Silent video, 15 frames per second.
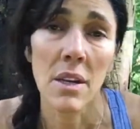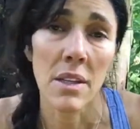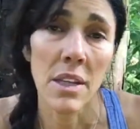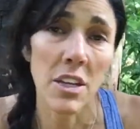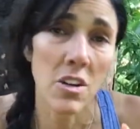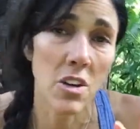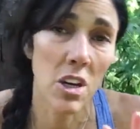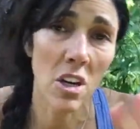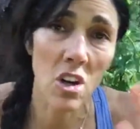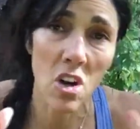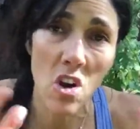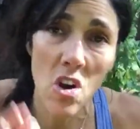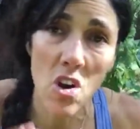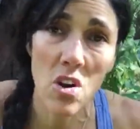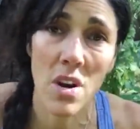Now you
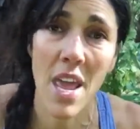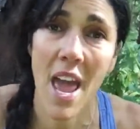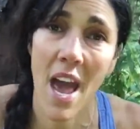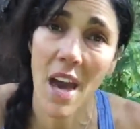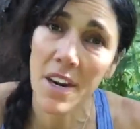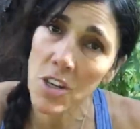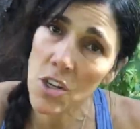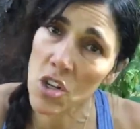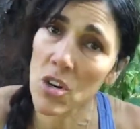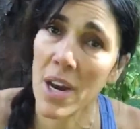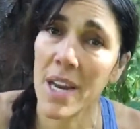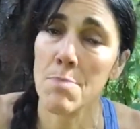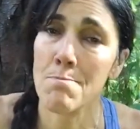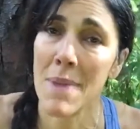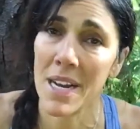can learn how to
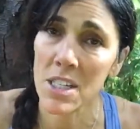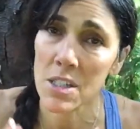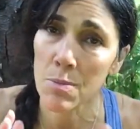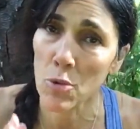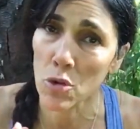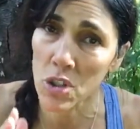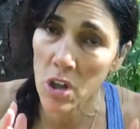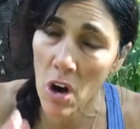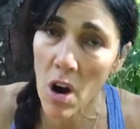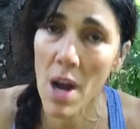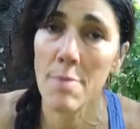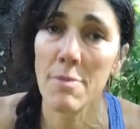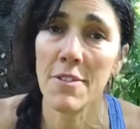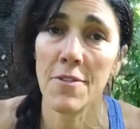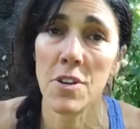train much more
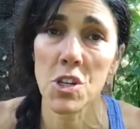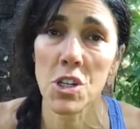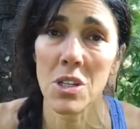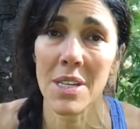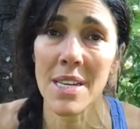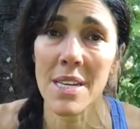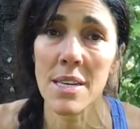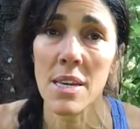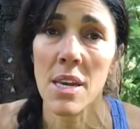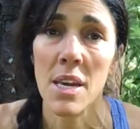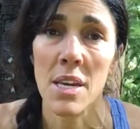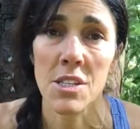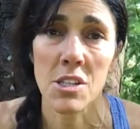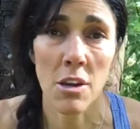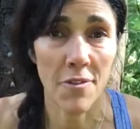time efficiently.
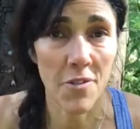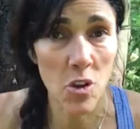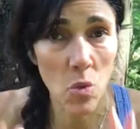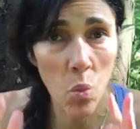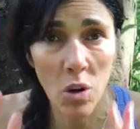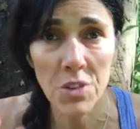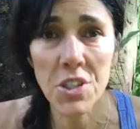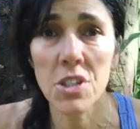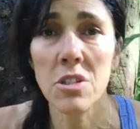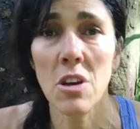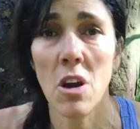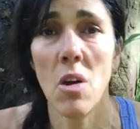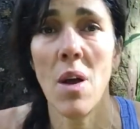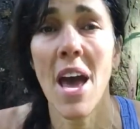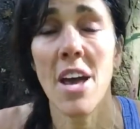So if you want to
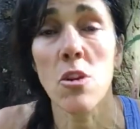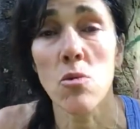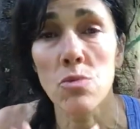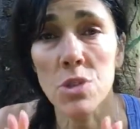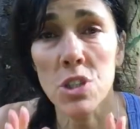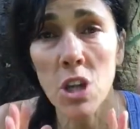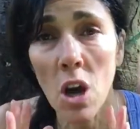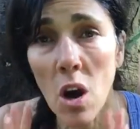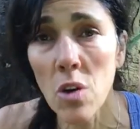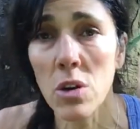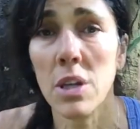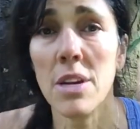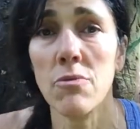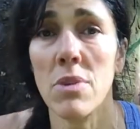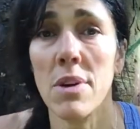know how to
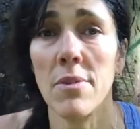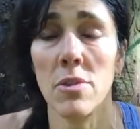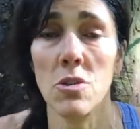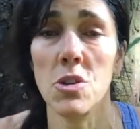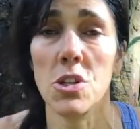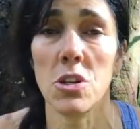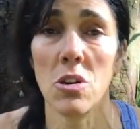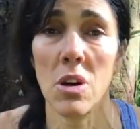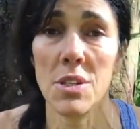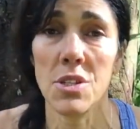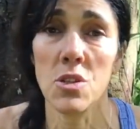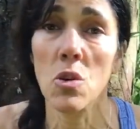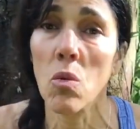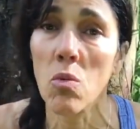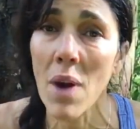totally
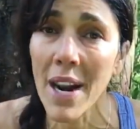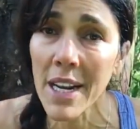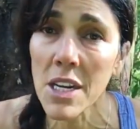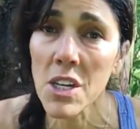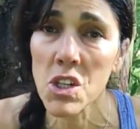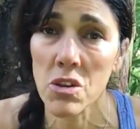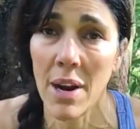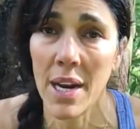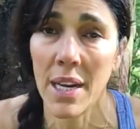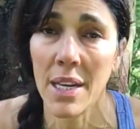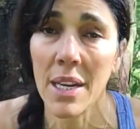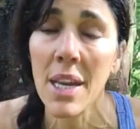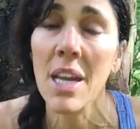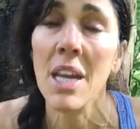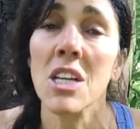revolutionize your running
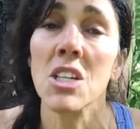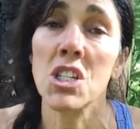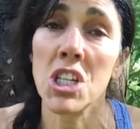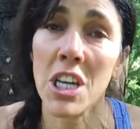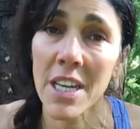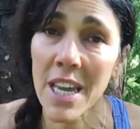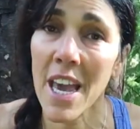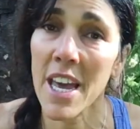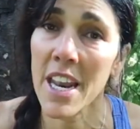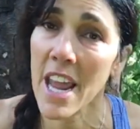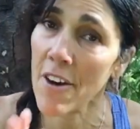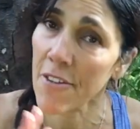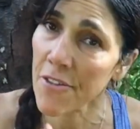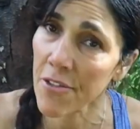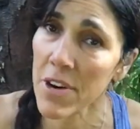training, check out
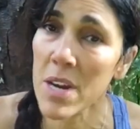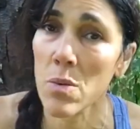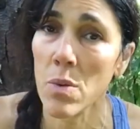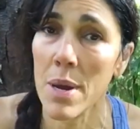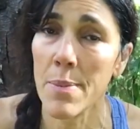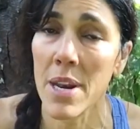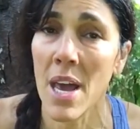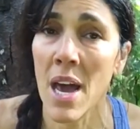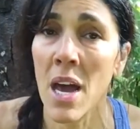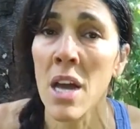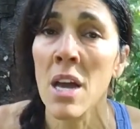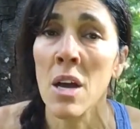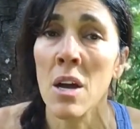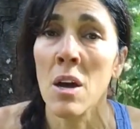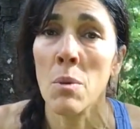our free webinar
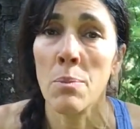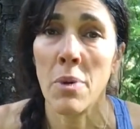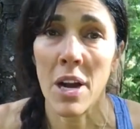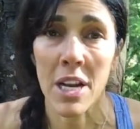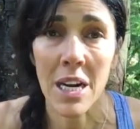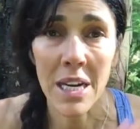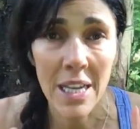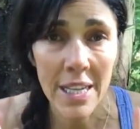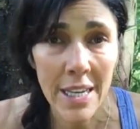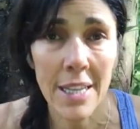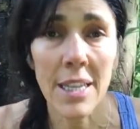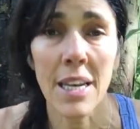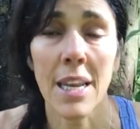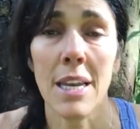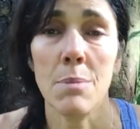by
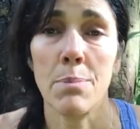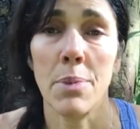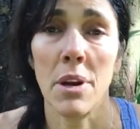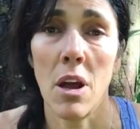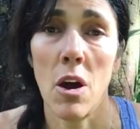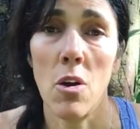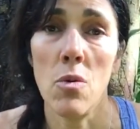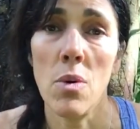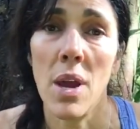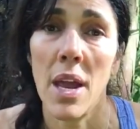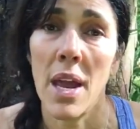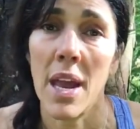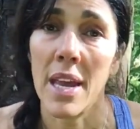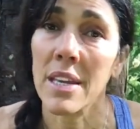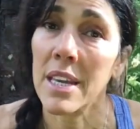clicking the link below
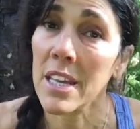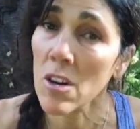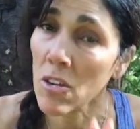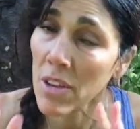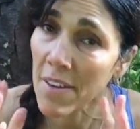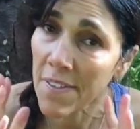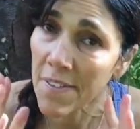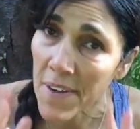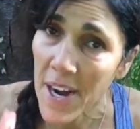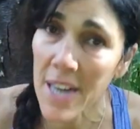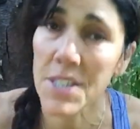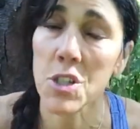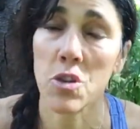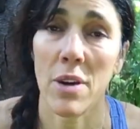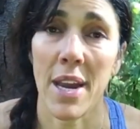and get on the
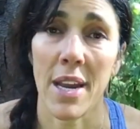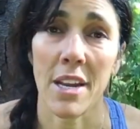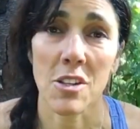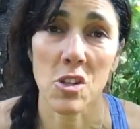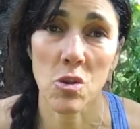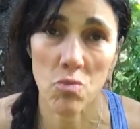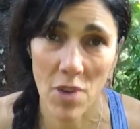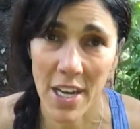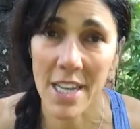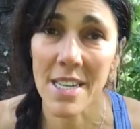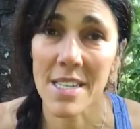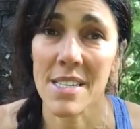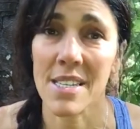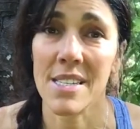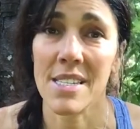fast track to
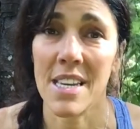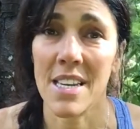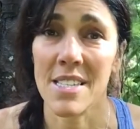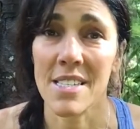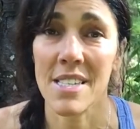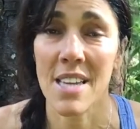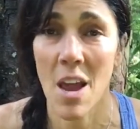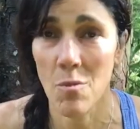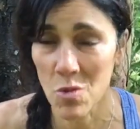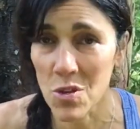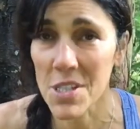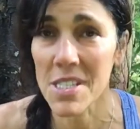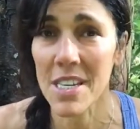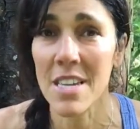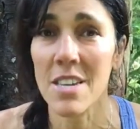running success and we'll
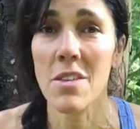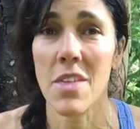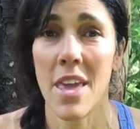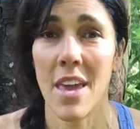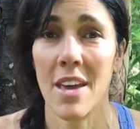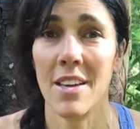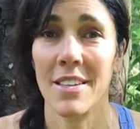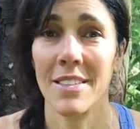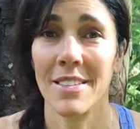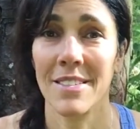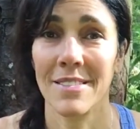see you there.